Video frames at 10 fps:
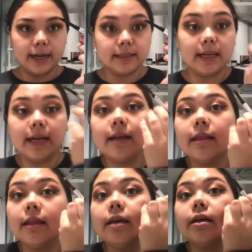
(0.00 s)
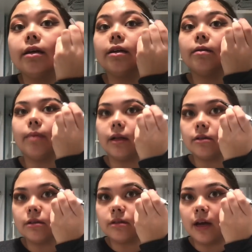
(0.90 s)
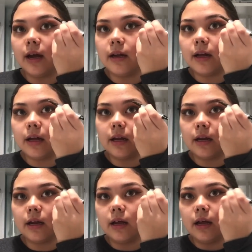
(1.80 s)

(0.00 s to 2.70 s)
I take the pencil side and